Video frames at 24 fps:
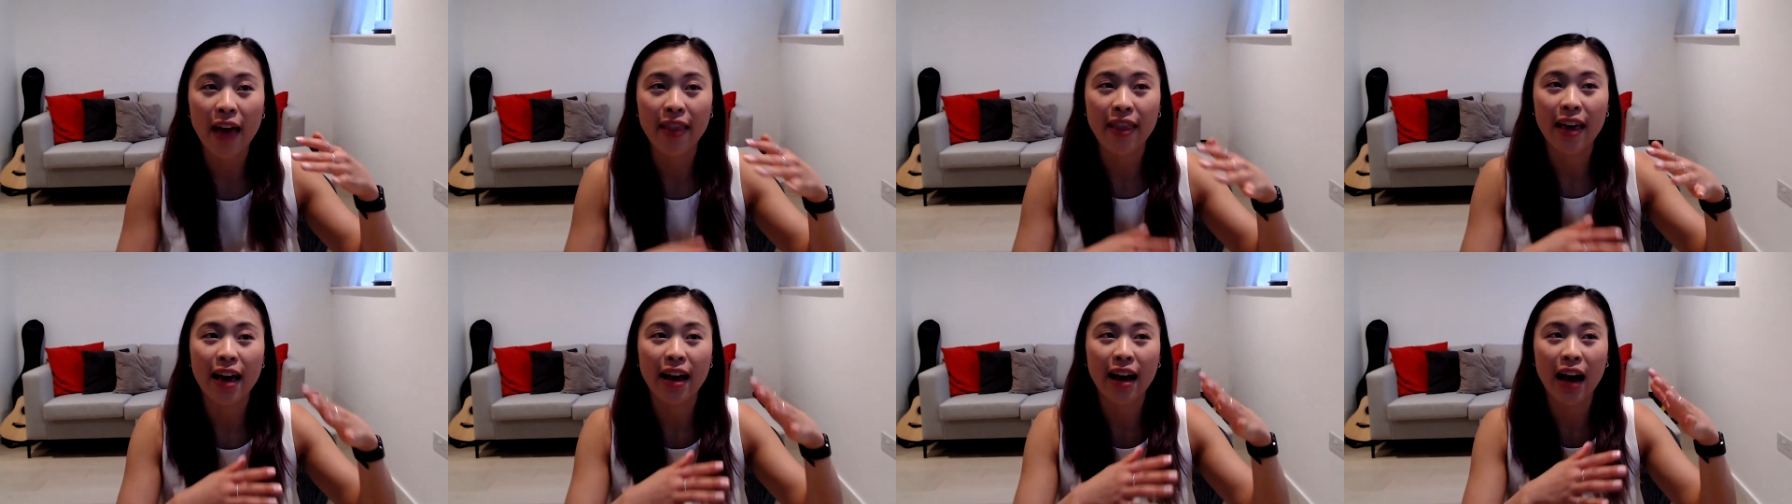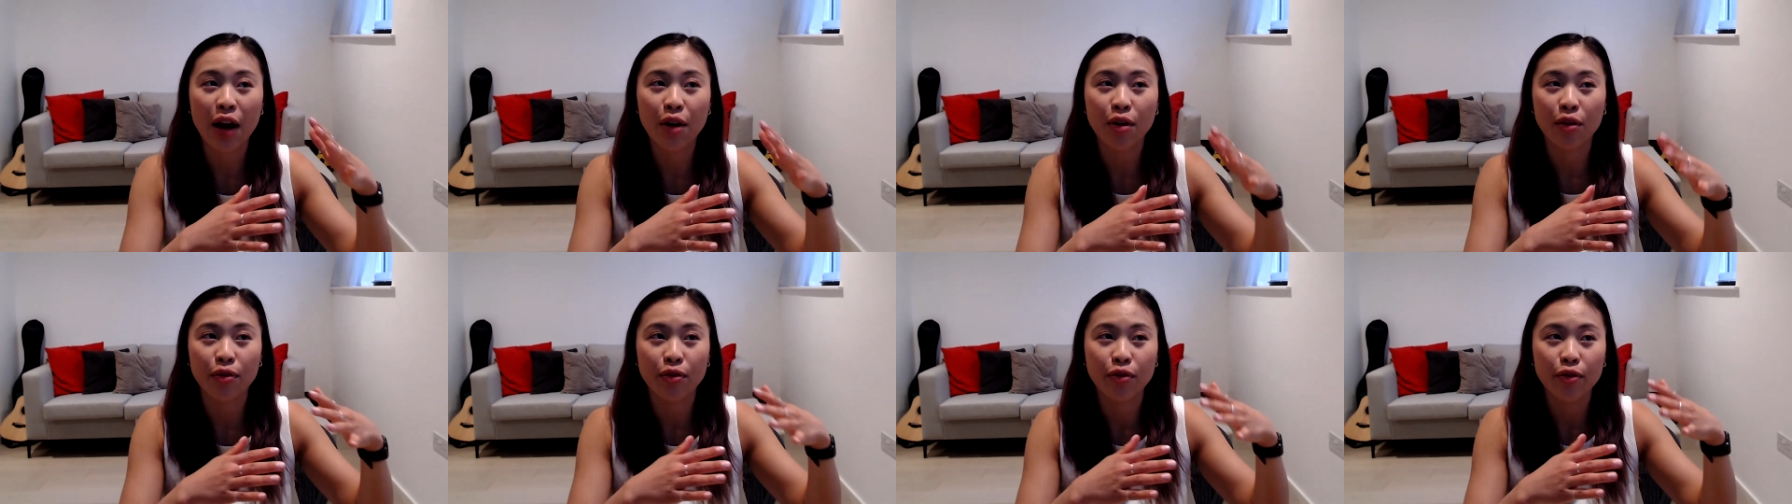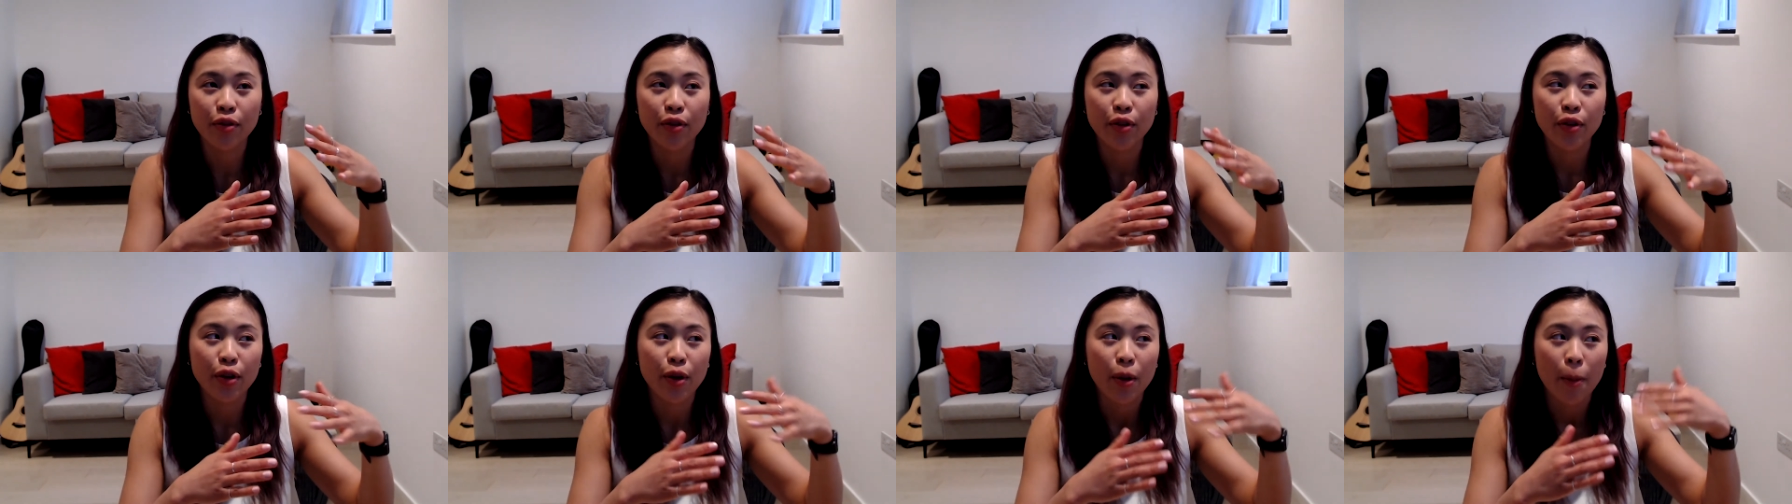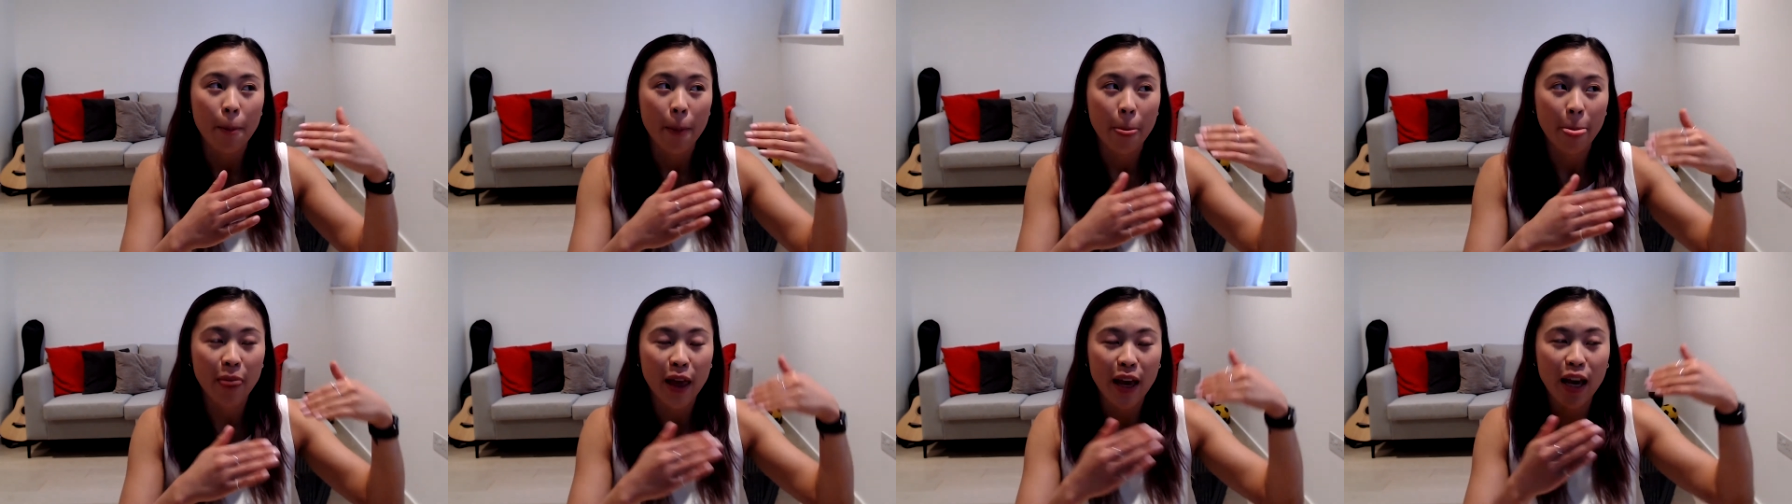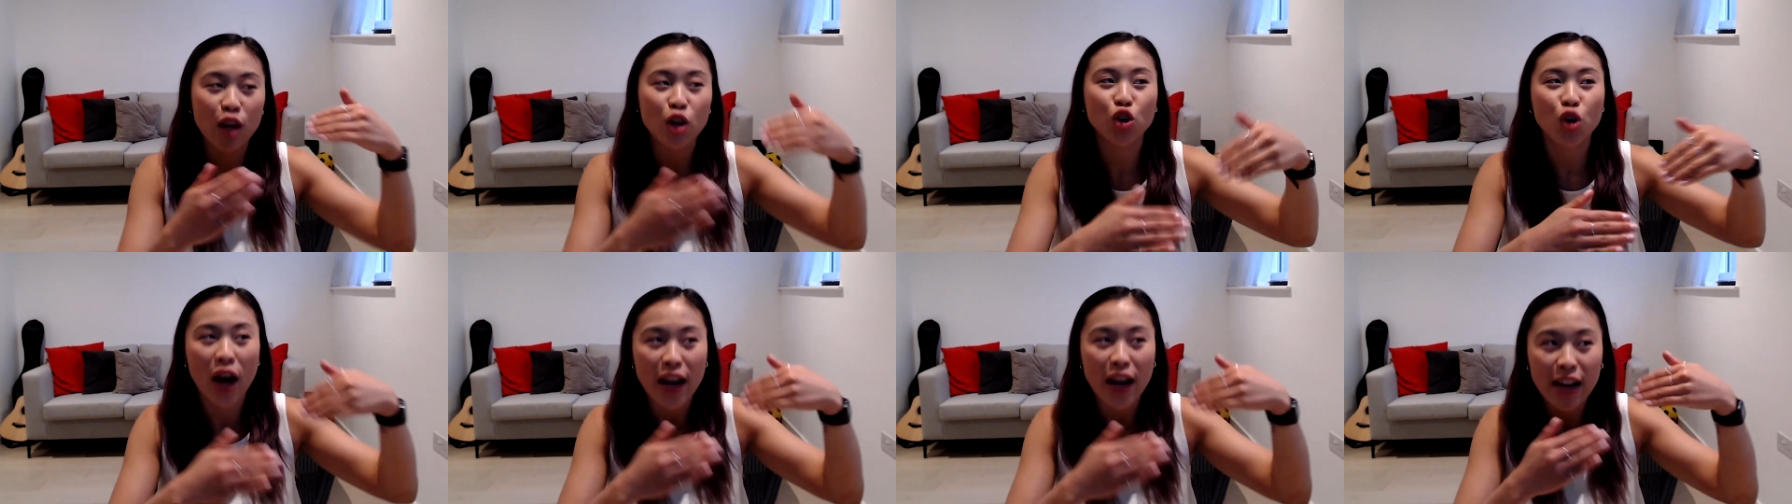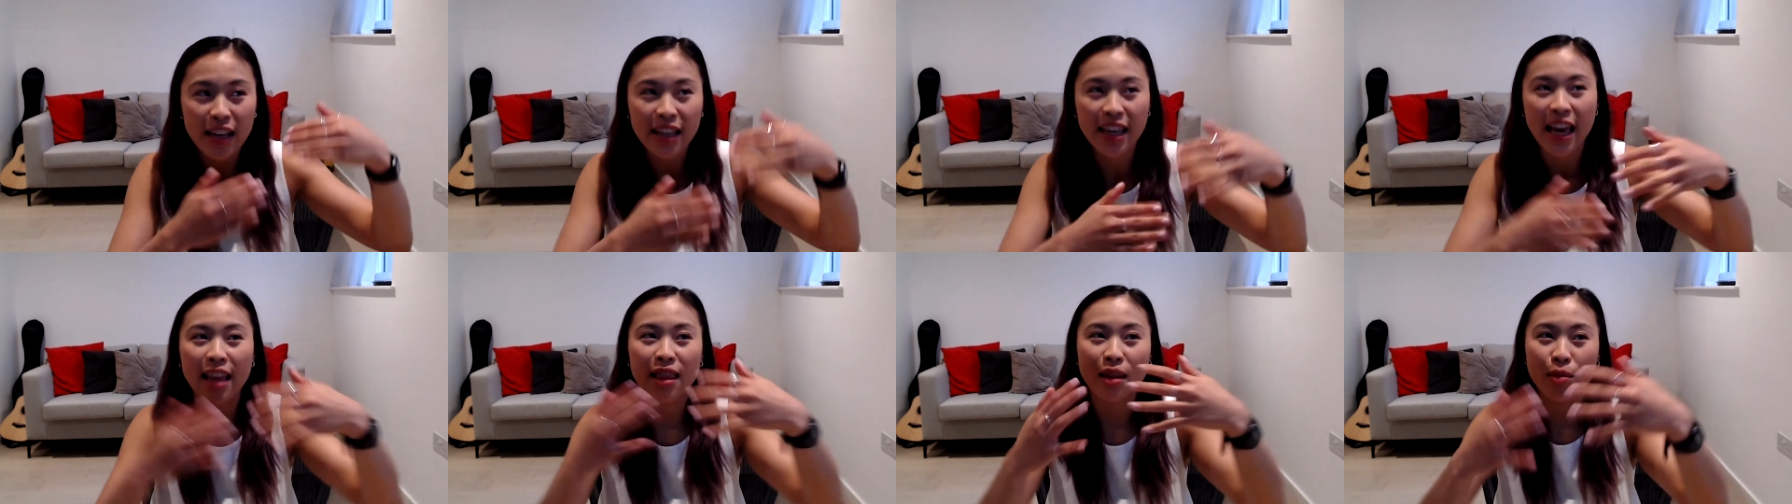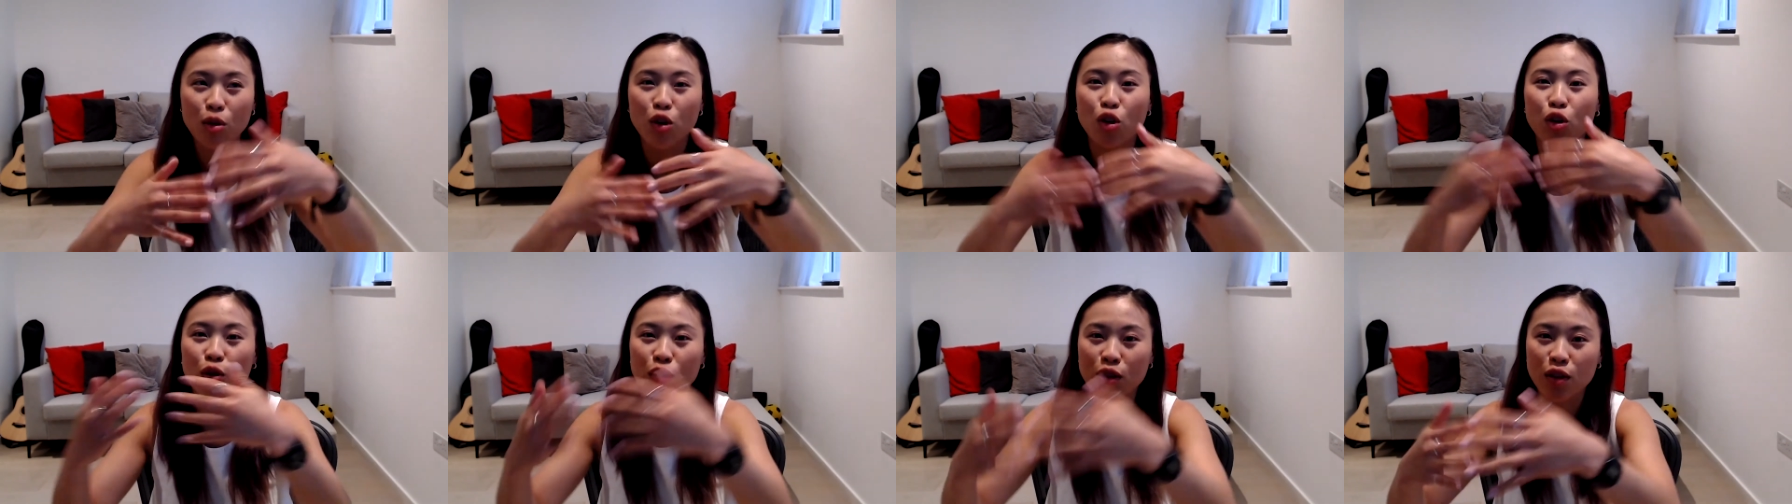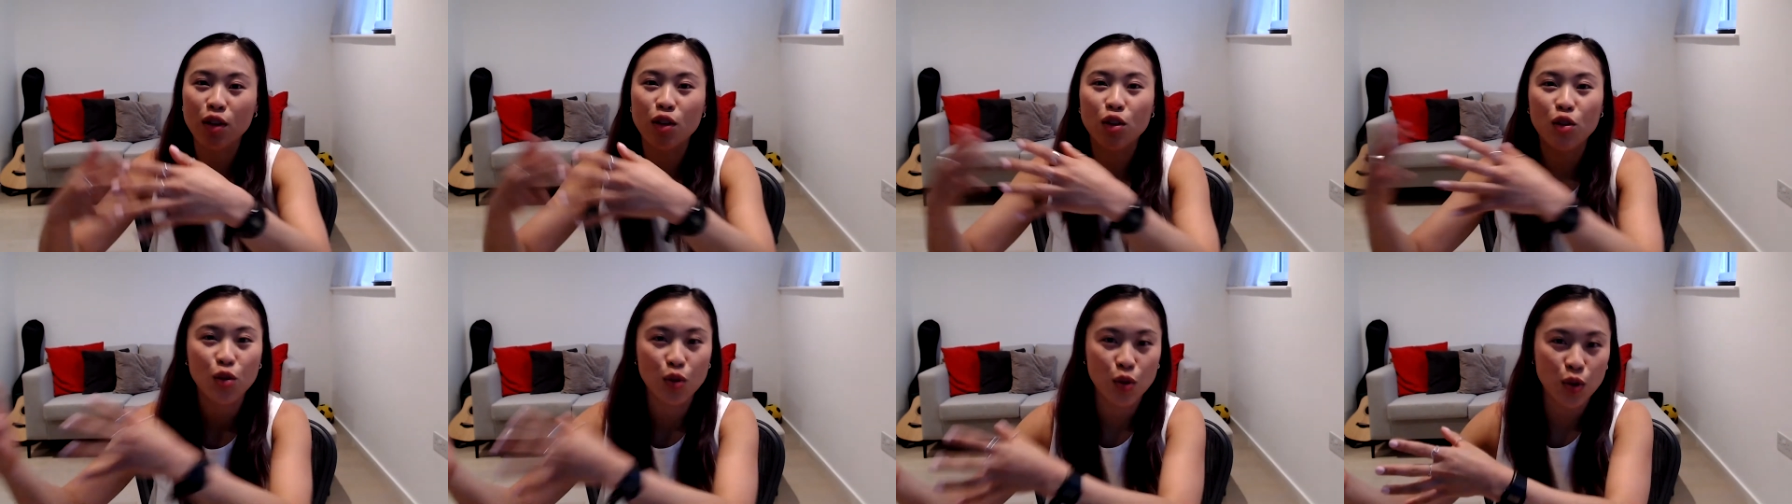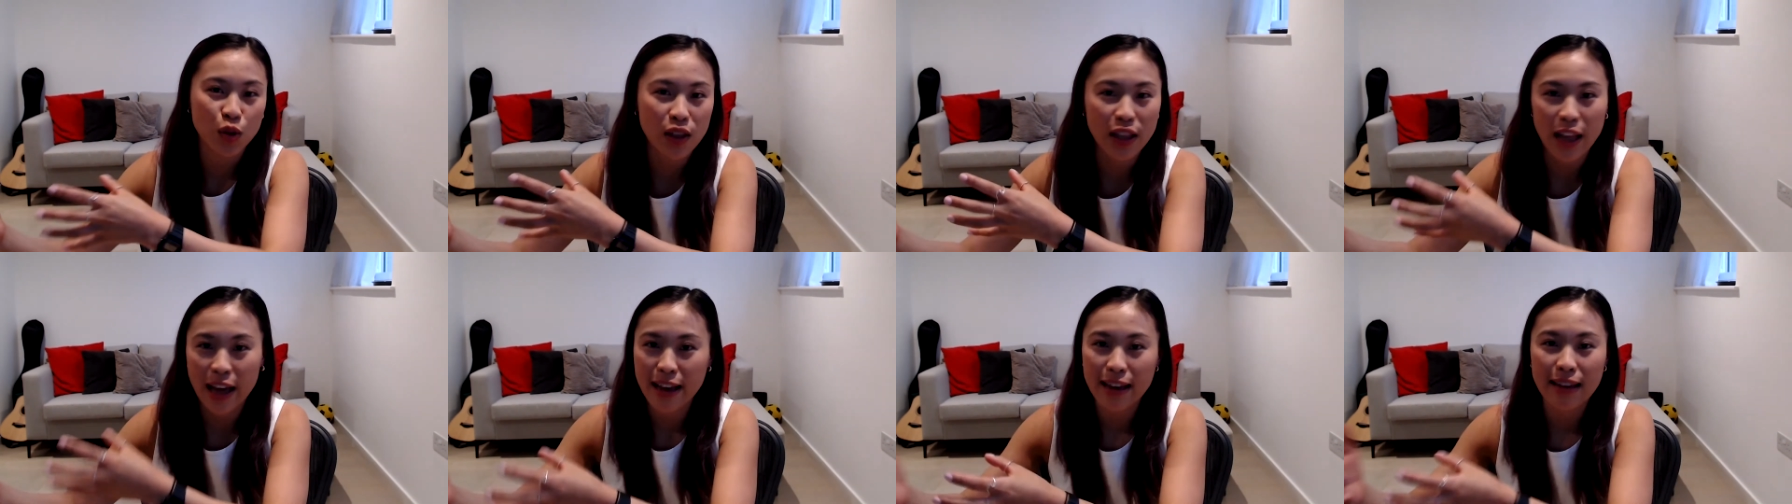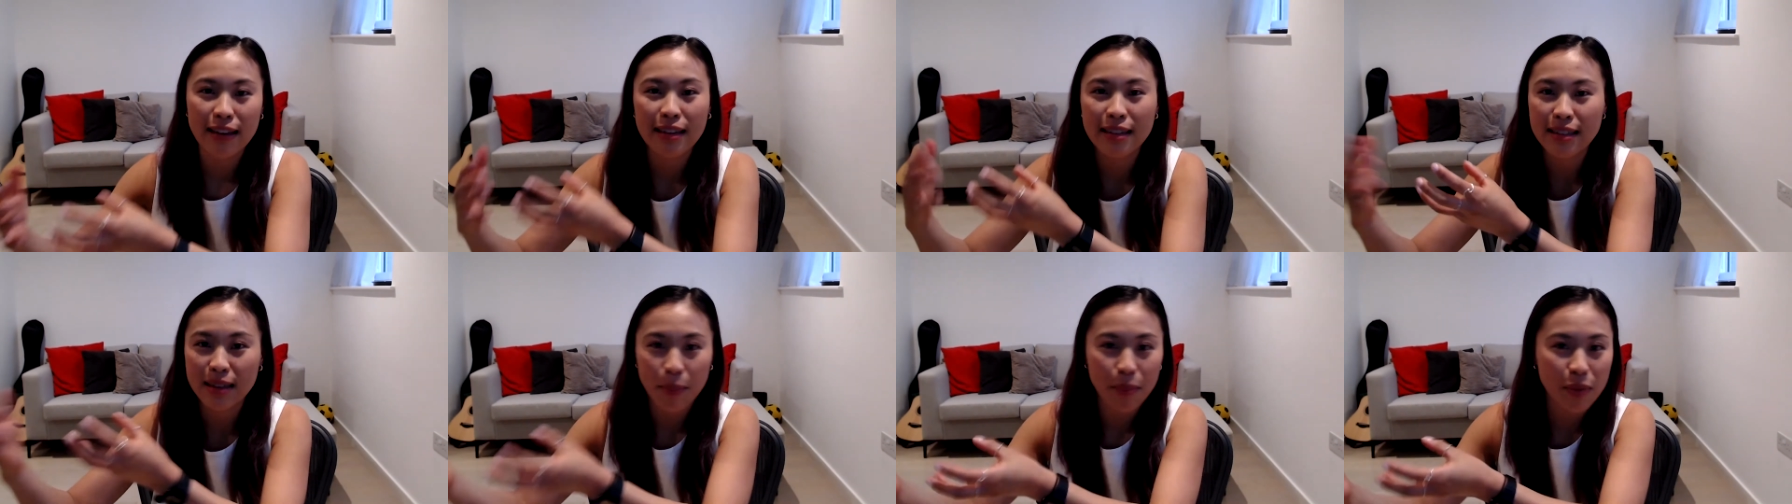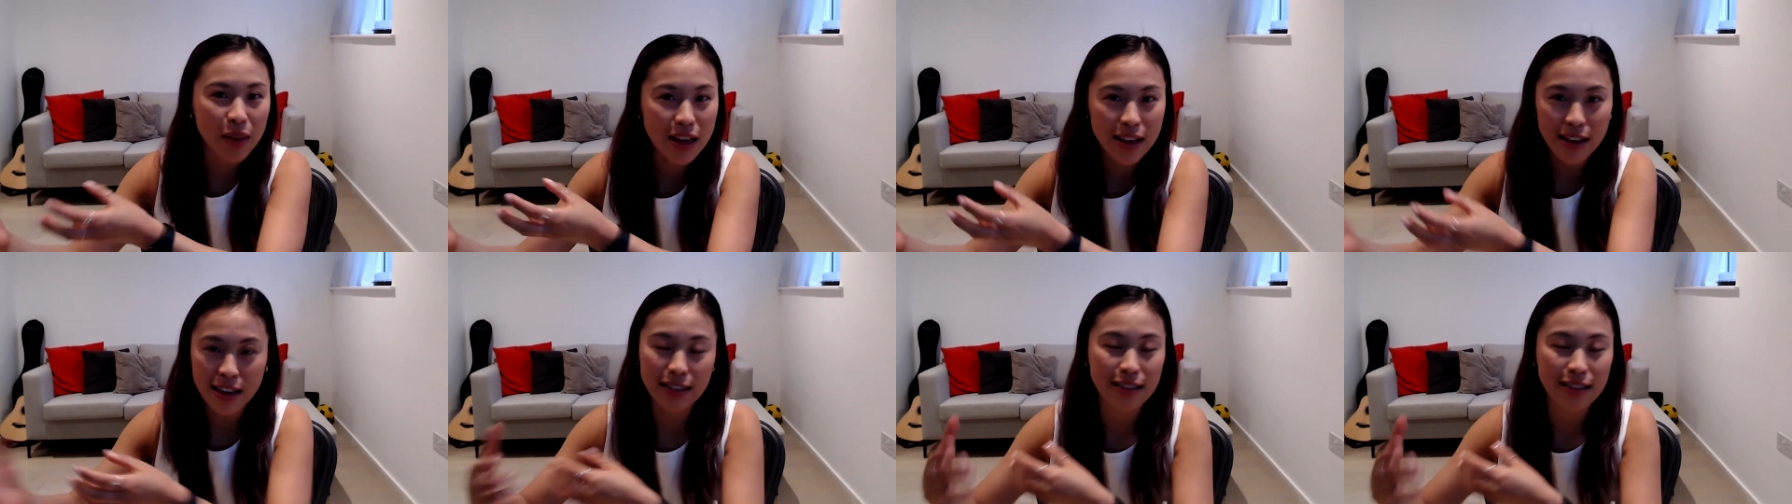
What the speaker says: Are there kind of like, are you trying to get them closer to like something?